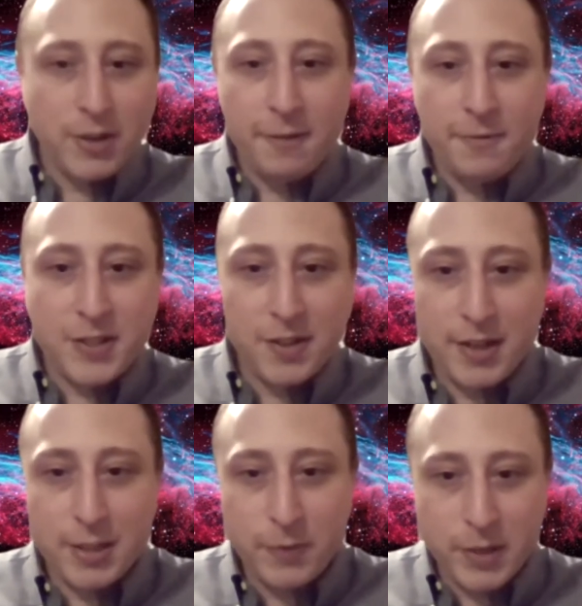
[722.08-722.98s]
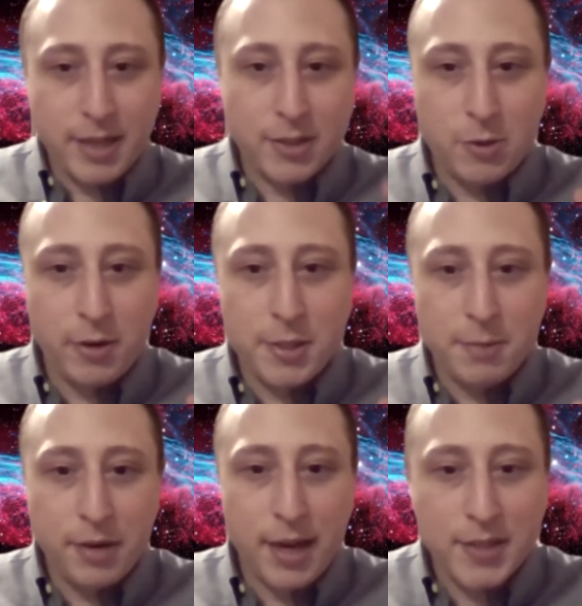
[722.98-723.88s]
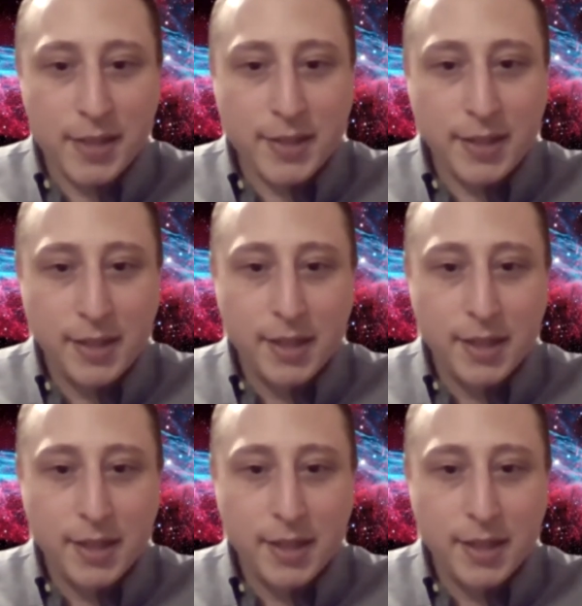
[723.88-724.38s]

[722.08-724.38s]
have facilities for data storage and processing.